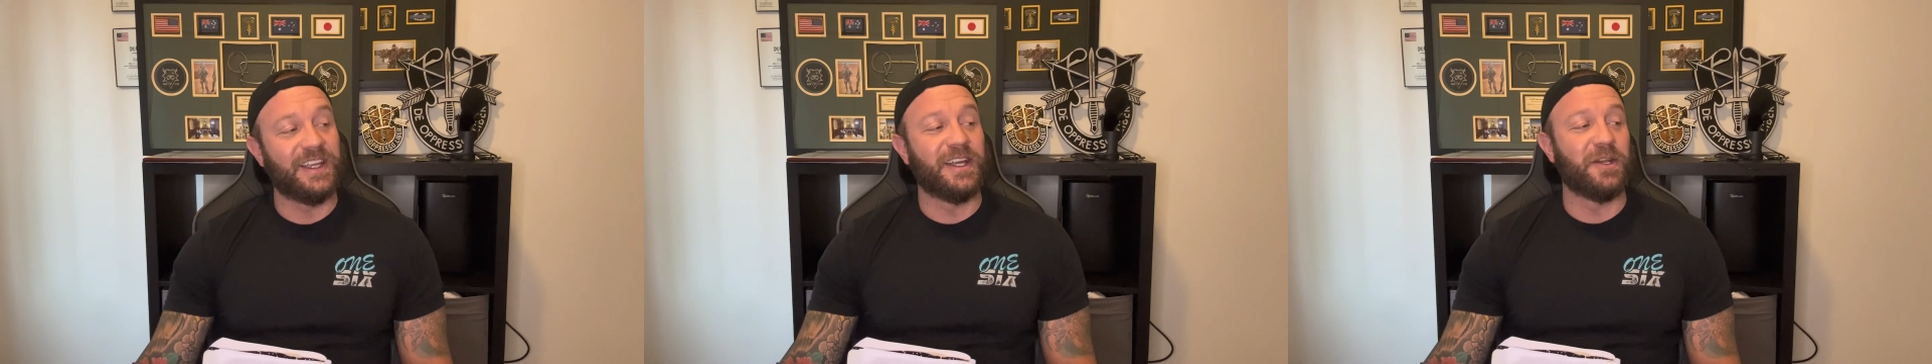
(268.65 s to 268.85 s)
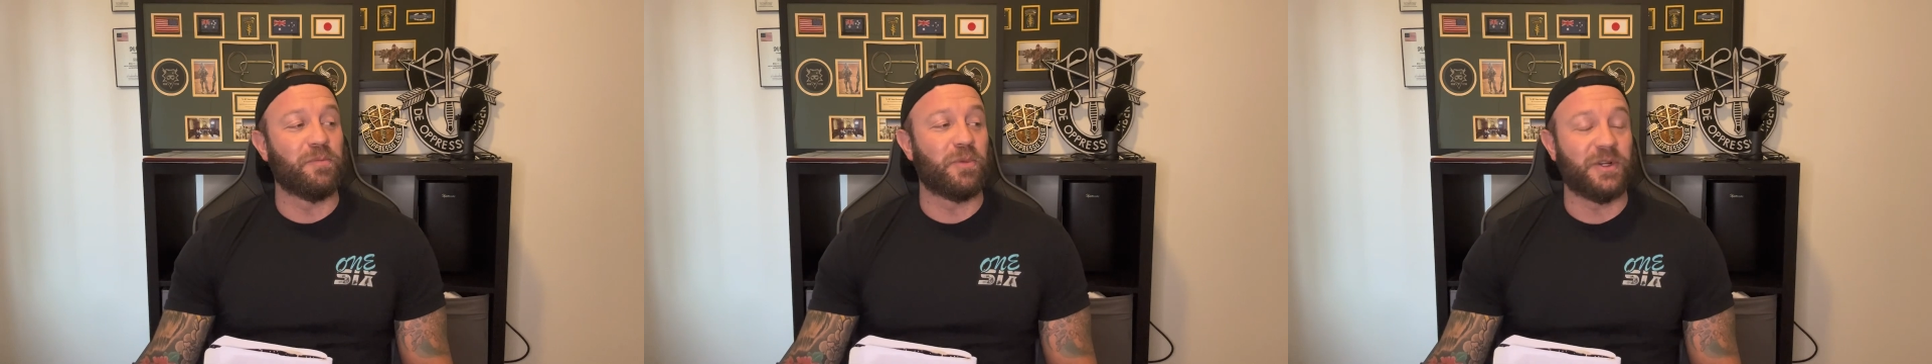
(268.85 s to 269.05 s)

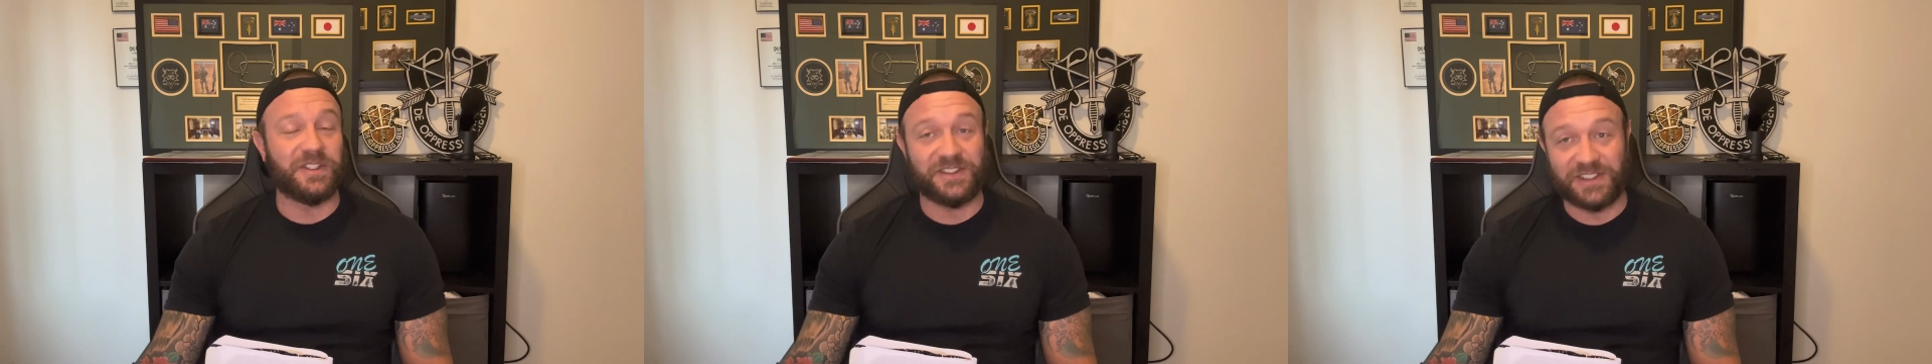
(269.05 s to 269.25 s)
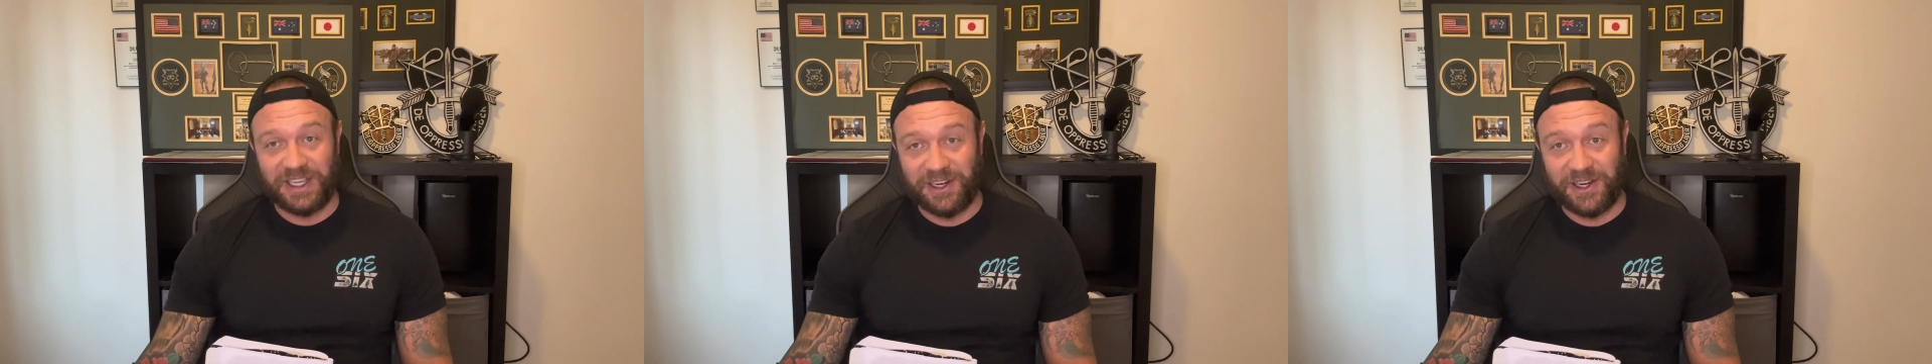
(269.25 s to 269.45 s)
and pretty
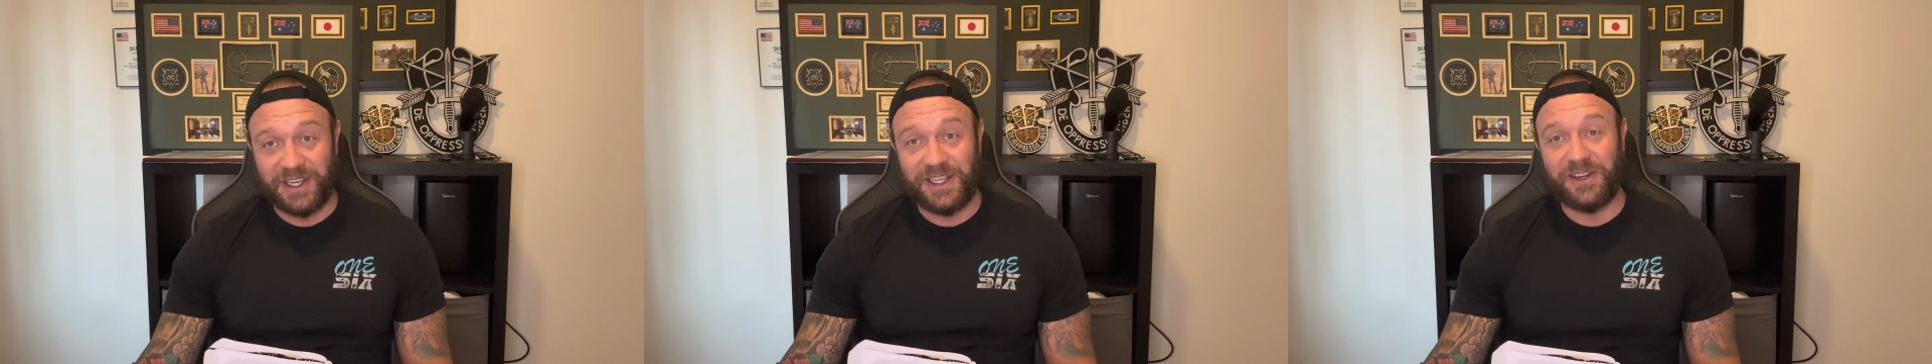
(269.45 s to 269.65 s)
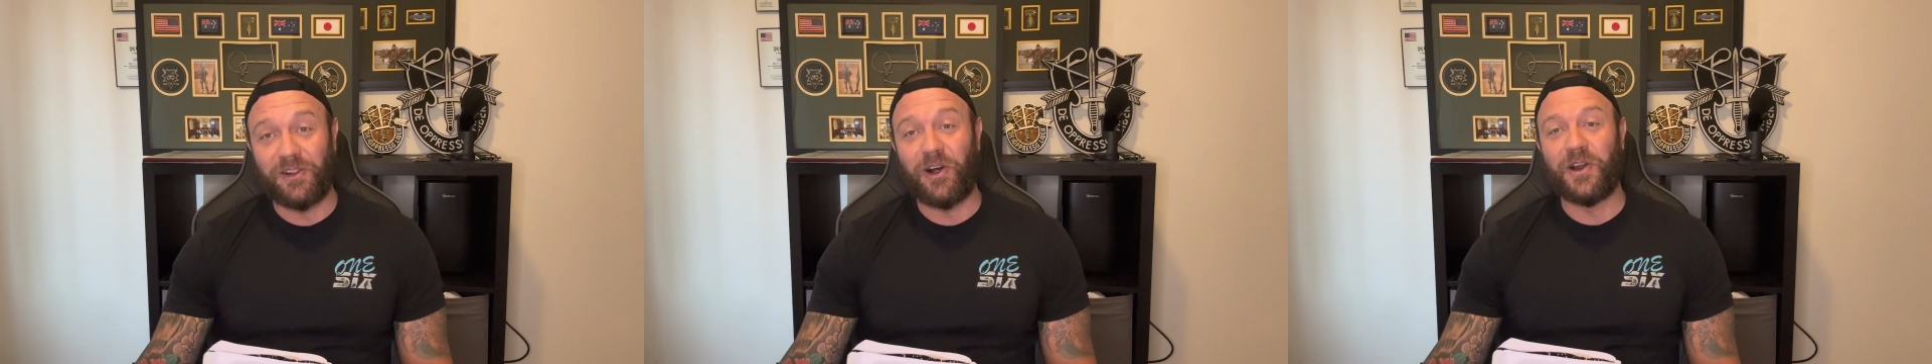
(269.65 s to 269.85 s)
scary
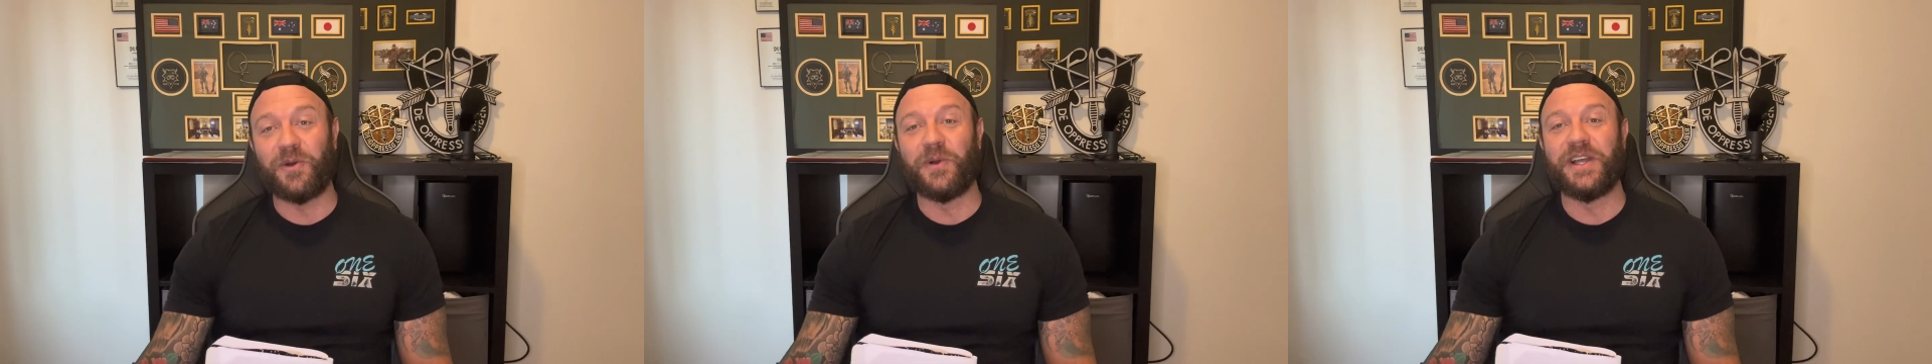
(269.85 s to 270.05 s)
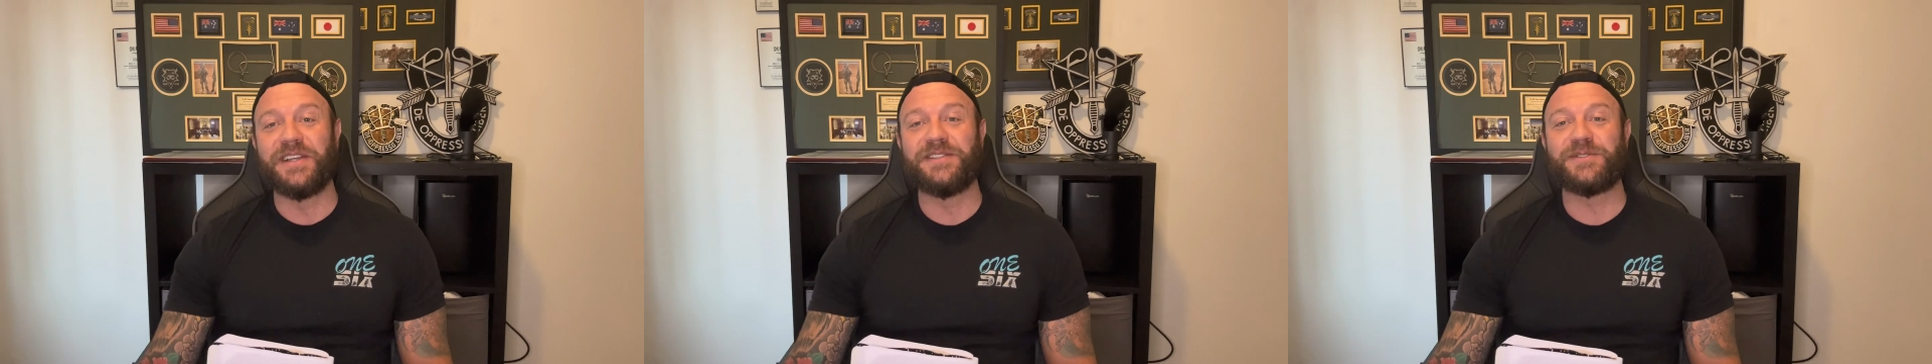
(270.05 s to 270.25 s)
in a lot of
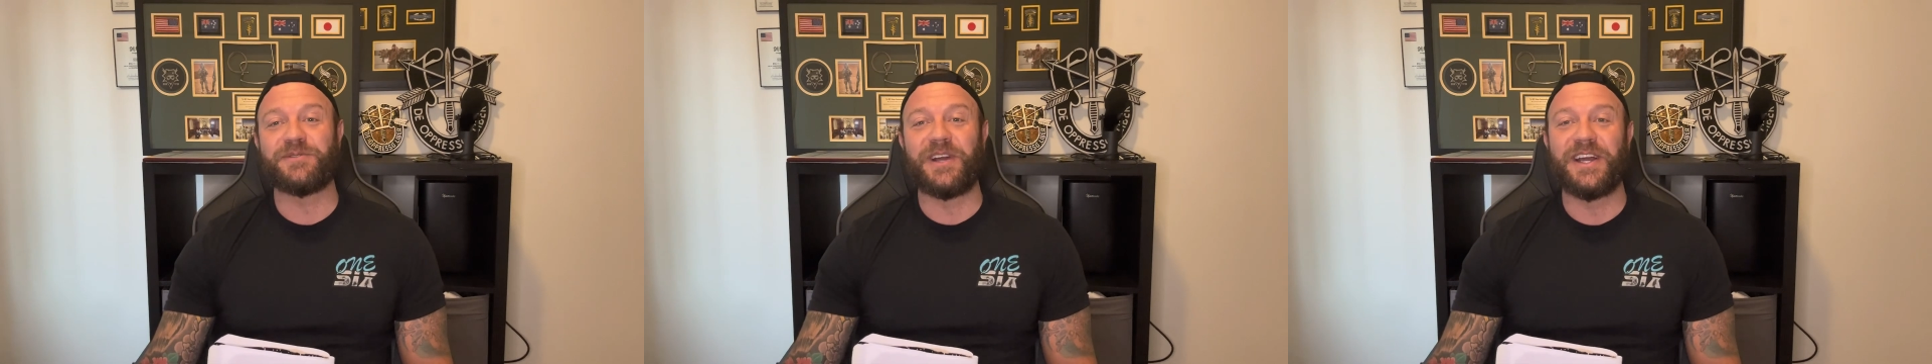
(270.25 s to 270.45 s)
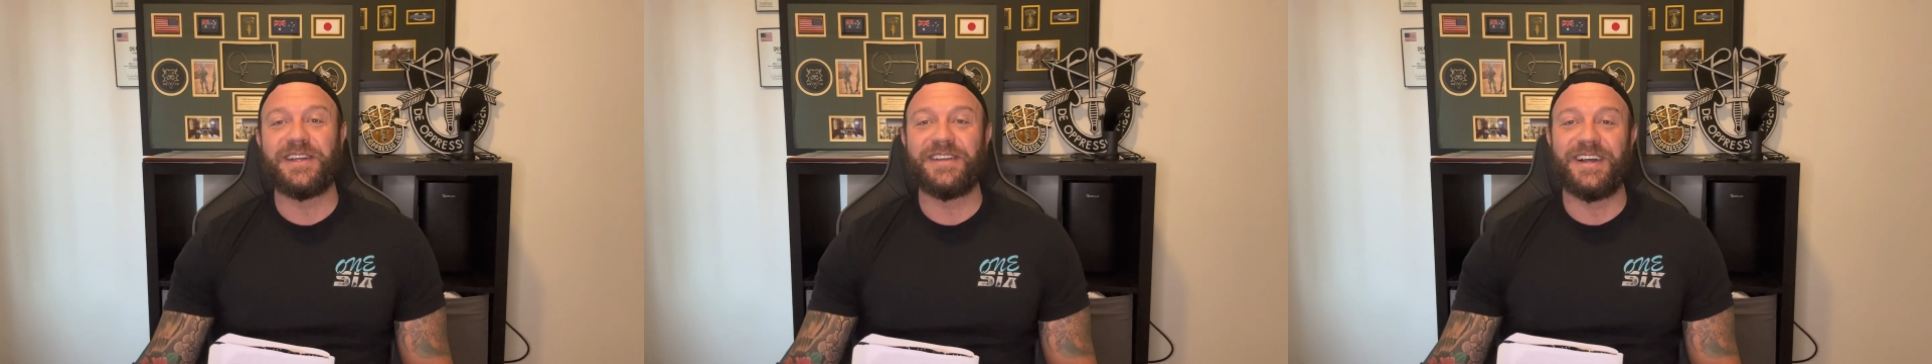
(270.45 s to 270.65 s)
ways,
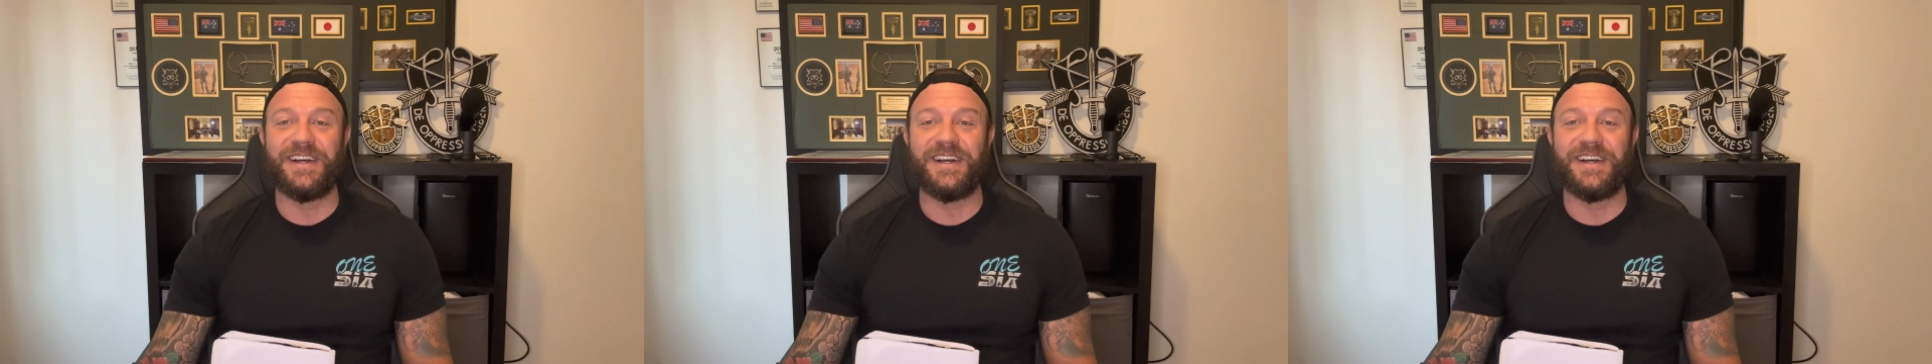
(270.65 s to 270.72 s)
right?